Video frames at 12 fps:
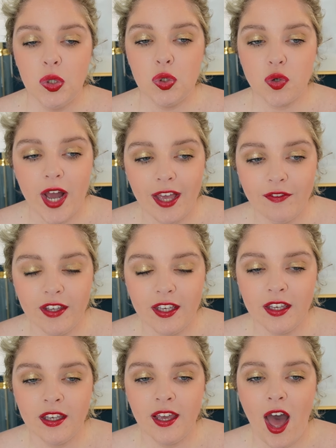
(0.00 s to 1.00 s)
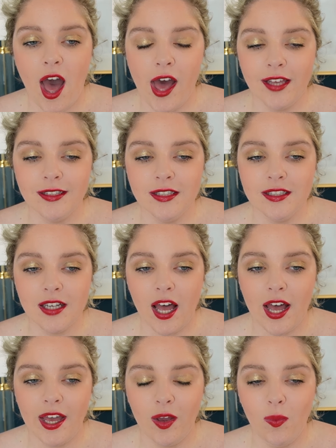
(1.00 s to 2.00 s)
driving and
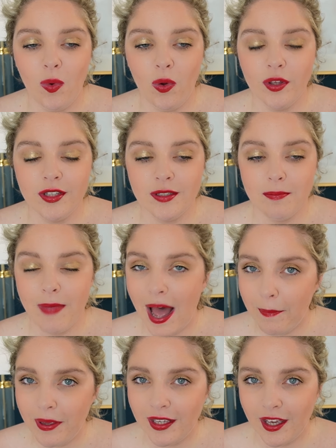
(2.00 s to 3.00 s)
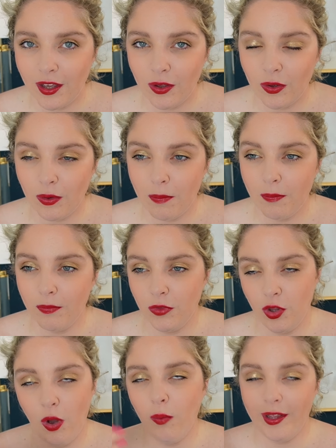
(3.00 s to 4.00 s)
I was mapping out,
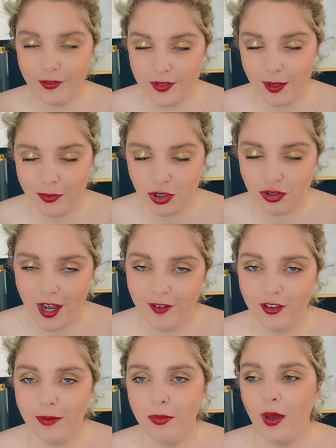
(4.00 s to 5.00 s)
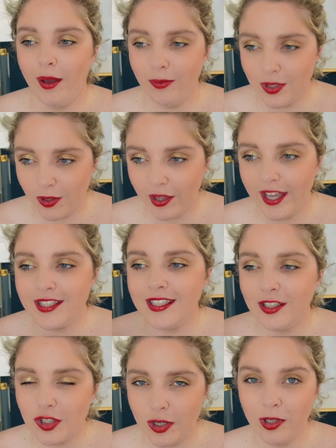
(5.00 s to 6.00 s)
not whilst I was driving, but I was
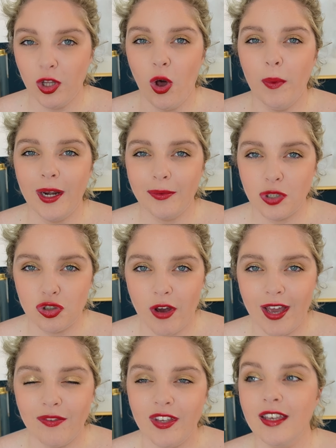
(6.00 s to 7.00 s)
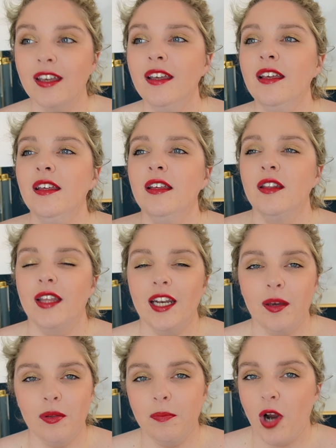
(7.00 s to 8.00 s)
listening to him a lot when I was driving. Then
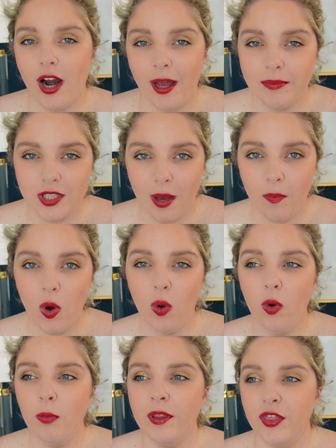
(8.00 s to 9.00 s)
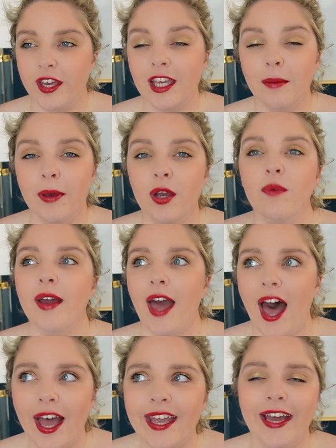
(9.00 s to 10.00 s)
I would perhaps come home and think about, right,
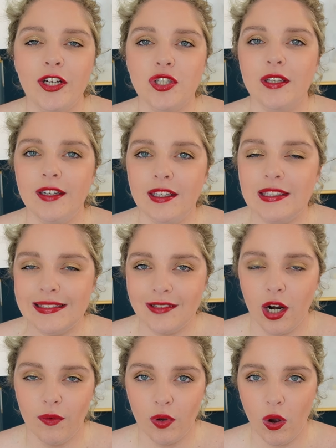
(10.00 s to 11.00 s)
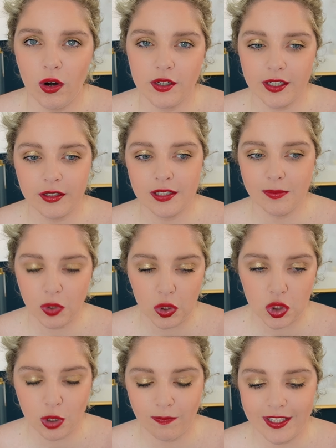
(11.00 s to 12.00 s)
I actually need to start recording some
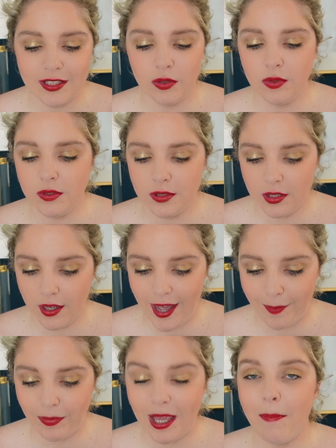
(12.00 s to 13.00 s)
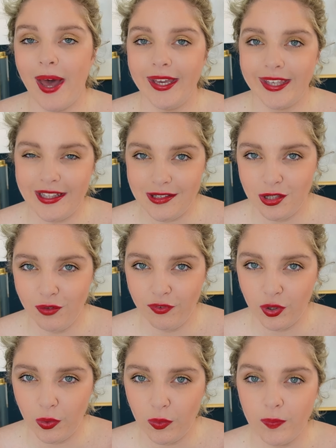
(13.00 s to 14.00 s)
YouTube videos and get back into the
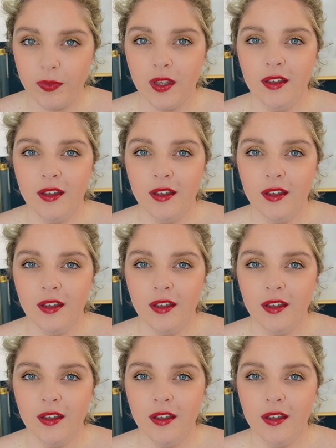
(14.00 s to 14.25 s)
flow.